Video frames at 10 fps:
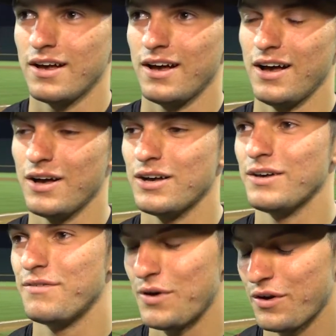
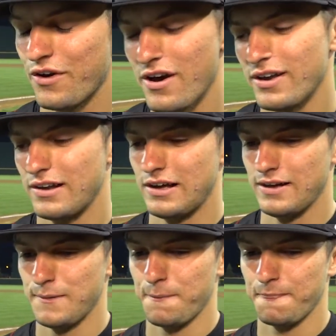It felt great.
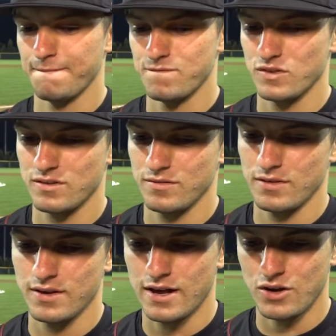Just
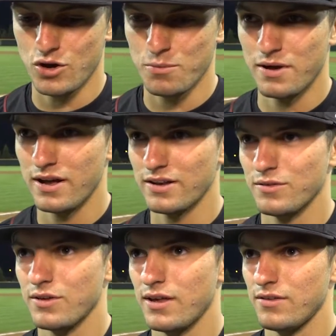got called upon,
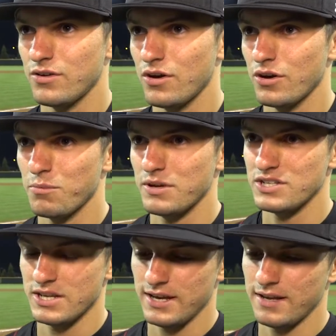saw a good pitch
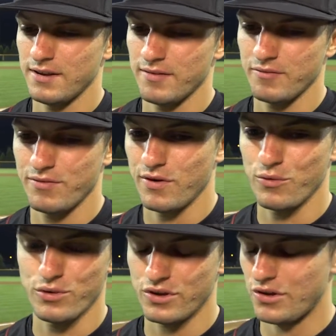to hit, and felt
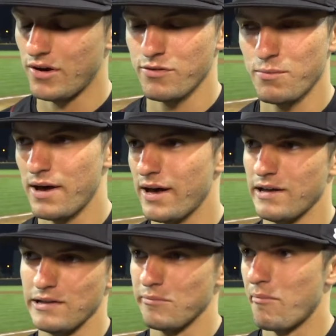really good off the bat.
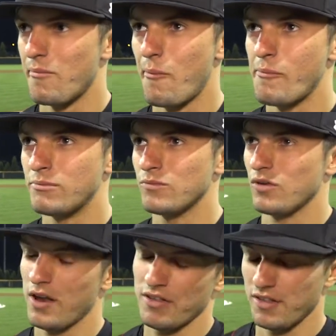And
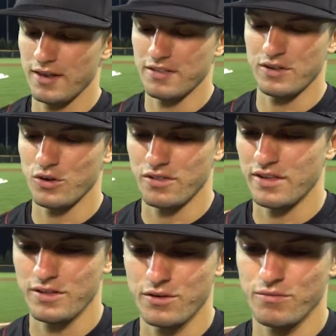so anything you can
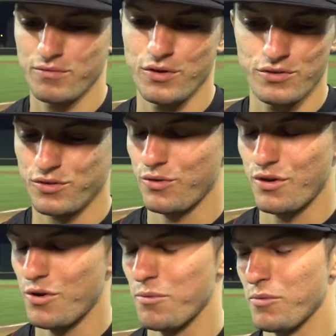think, the first
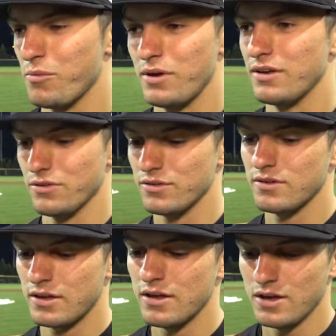career home run would be, it
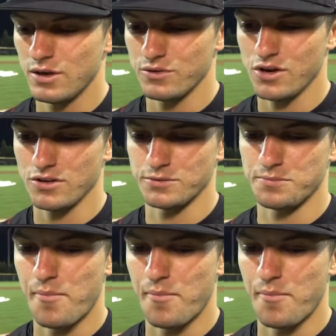was awesome.